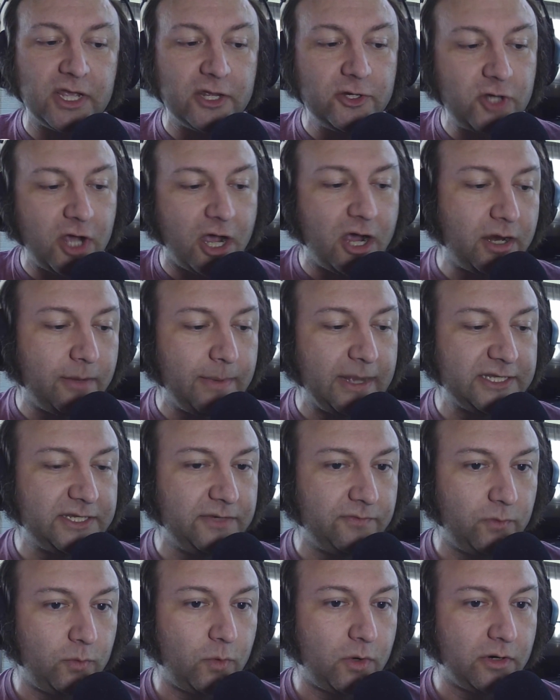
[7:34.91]
talk about
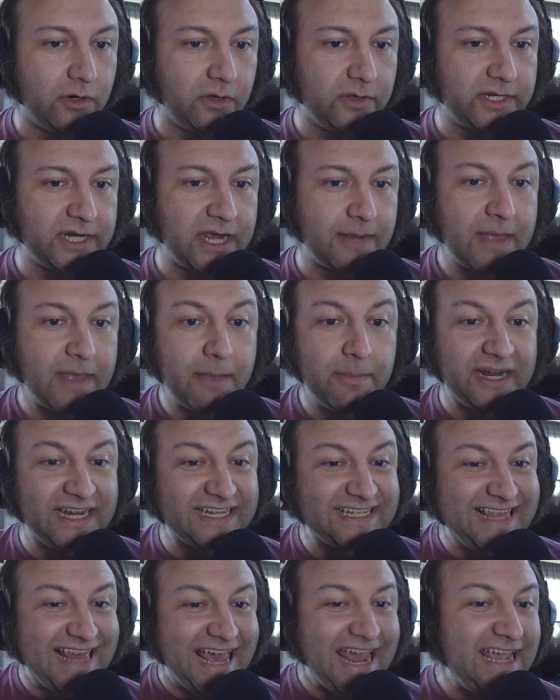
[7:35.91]
civil war all the time,
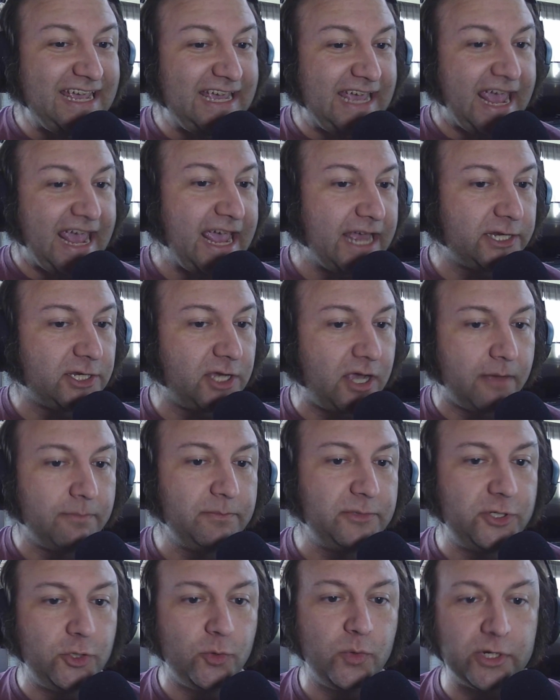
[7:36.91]
because they can't come
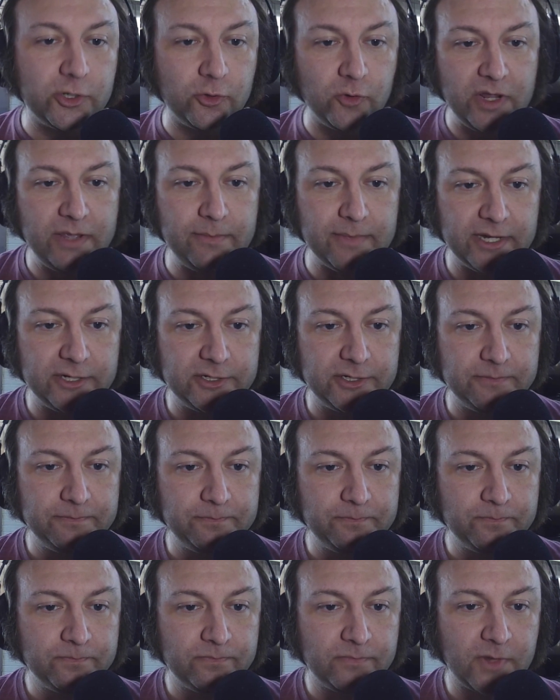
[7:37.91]
to an agreement
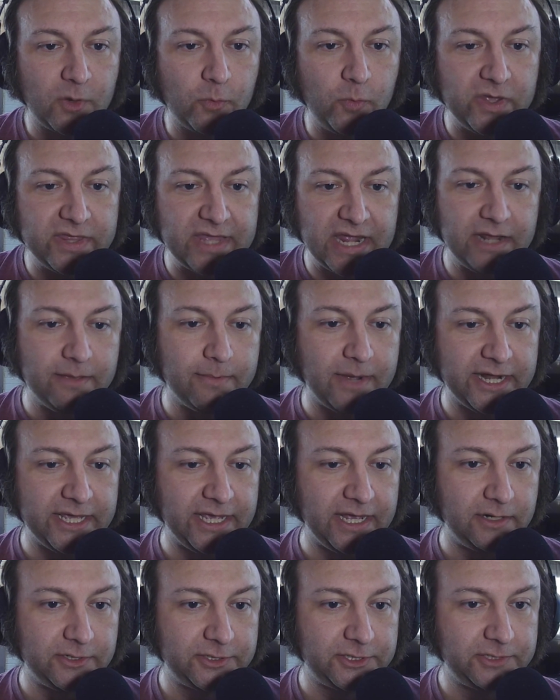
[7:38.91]
with anybody
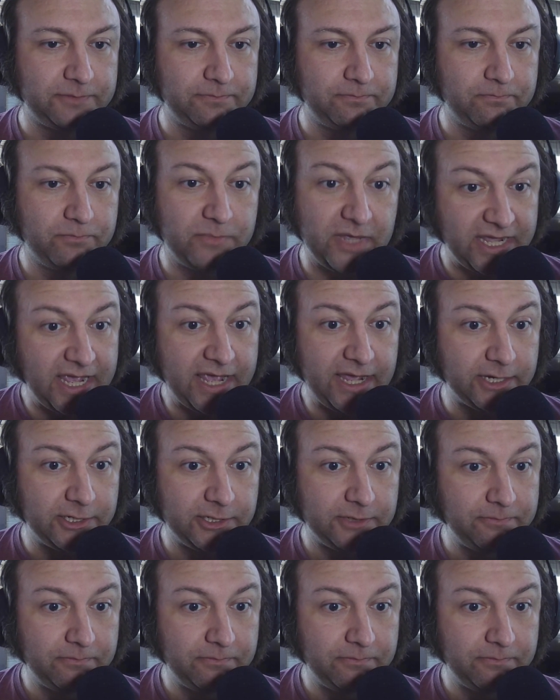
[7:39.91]
else. They can't.